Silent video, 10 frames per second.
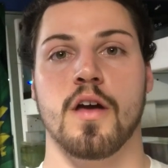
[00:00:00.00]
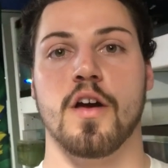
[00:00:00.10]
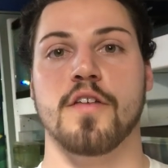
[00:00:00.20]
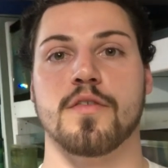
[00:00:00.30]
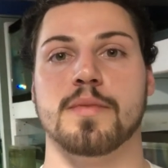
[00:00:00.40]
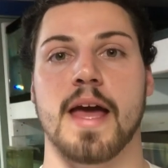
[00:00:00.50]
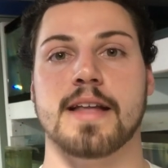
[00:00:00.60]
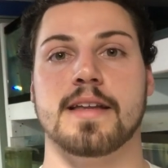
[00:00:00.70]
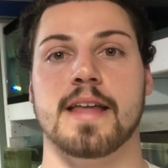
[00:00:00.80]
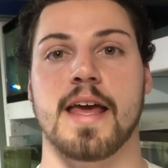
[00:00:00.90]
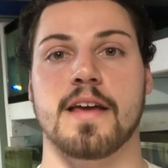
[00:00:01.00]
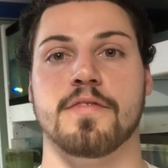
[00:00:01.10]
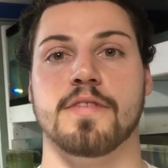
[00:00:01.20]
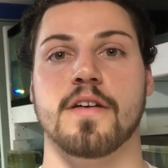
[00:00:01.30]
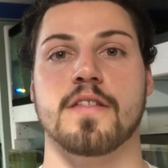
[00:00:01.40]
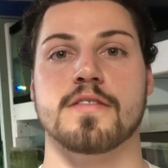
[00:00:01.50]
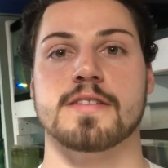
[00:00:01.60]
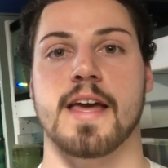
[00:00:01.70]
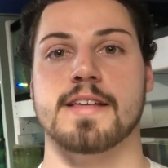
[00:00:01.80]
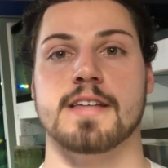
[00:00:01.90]
go from tank to tank, fill those
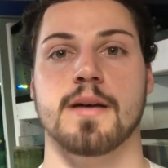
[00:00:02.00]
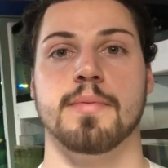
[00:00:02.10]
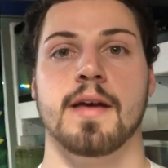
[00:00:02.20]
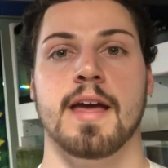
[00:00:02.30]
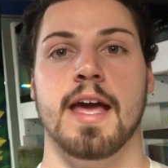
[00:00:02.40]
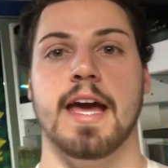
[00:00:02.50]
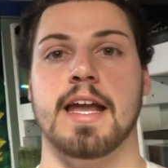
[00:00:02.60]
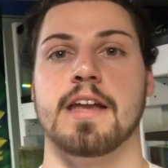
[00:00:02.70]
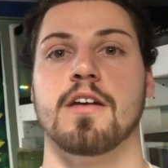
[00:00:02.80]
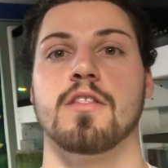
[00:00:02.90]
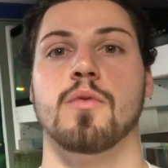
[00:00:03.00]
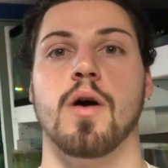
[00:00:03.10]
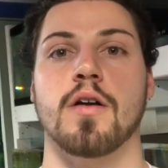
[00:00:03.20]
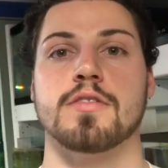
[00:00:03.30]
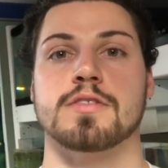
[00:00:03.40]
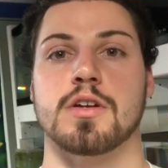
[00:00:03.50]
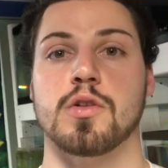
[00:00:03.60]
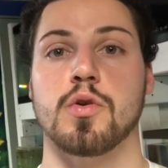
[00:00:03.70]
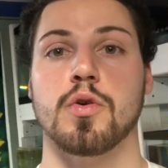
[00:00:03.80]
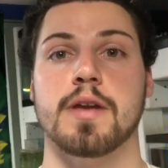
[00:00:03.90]
tanks up, and I know the water is
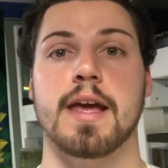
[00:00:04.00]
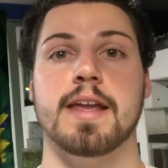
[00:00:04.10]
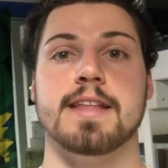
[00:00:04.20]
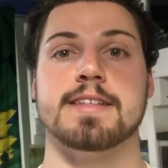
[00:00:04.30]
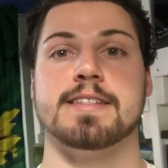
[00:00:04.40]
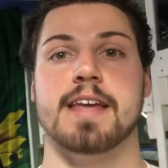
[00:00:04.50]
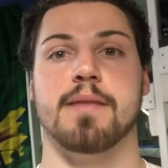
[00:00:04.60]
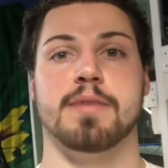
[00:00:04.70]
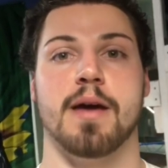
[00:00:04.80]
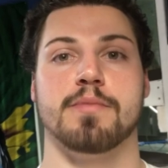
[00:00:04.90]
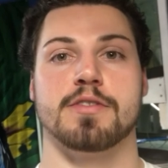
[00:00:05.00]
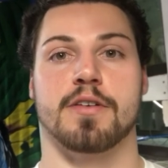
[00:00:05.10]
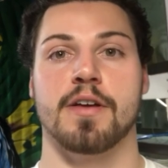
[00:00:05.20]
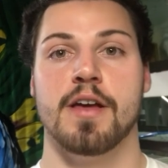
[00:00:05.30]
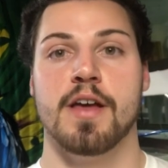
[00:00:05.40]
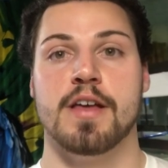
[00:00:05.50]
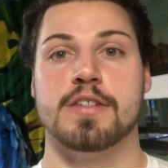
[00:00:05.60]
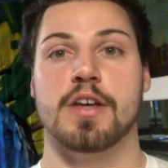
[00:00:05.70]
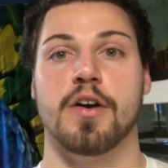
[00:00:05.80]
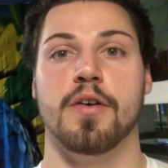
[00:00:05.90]
dechlorinated and it's the same temperature.
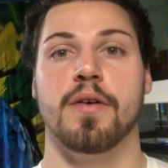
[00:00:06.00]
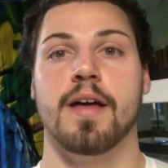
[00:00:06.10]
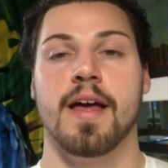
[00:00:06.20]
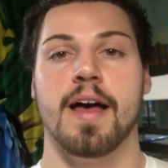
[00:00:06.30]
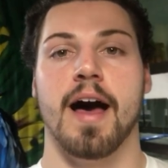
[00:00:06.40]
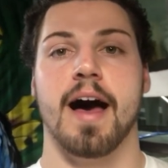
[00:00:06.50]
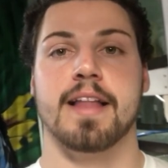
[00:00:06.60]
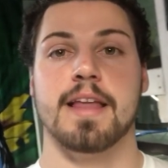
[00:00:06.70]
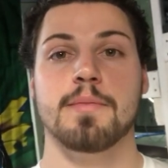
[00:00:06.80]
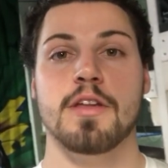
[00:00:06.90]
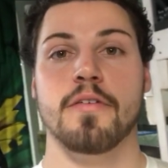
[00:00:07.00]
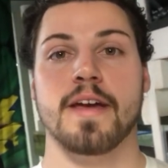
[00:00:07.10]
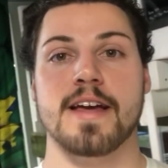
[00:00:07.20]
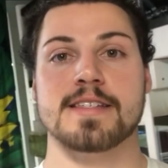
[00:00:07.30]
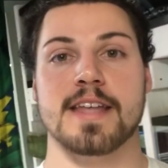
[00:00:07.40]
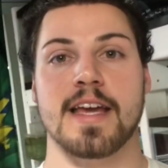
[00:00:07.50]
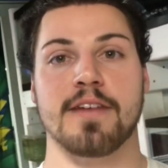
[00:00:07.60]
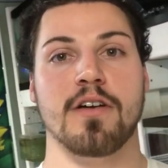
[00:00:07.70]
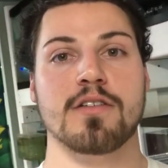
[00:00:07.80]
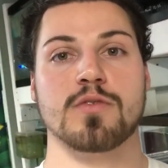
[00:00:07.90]
So let me know what you guys think.
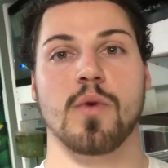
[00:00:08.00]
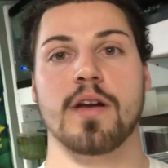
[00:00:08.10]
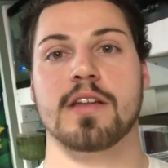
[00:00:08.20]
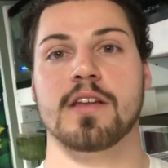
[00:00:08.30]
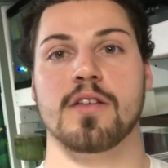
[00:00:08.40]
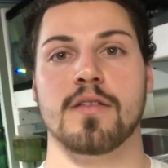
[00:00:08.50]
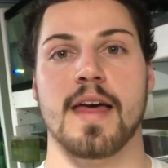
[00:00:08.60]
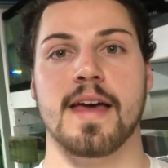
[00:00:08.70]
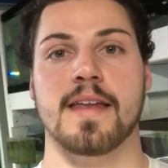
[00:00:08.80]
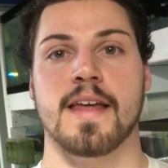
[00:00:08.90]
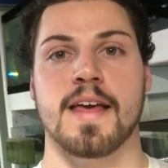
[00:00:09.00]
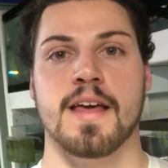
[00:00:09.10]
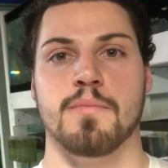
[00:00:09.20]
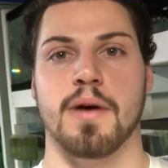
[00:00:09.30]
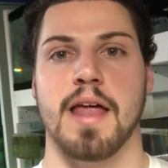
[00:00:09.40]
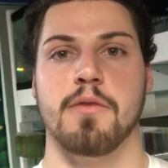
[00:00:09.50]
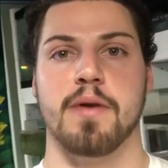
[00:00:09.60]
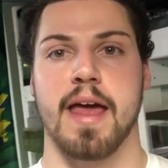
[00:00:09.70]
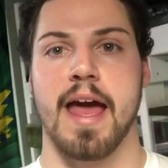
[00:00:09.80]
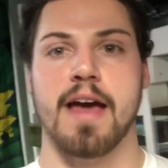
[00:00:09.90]
I've always wanted to do that, but I didn't
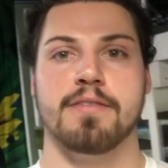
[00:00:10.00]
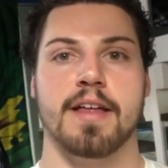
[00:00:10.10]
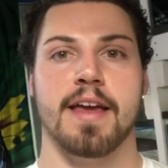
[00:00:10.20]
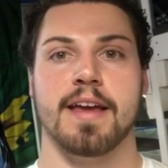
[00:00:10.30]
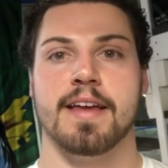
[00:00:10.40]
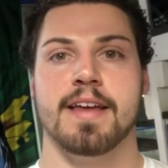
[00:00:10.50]
want to have like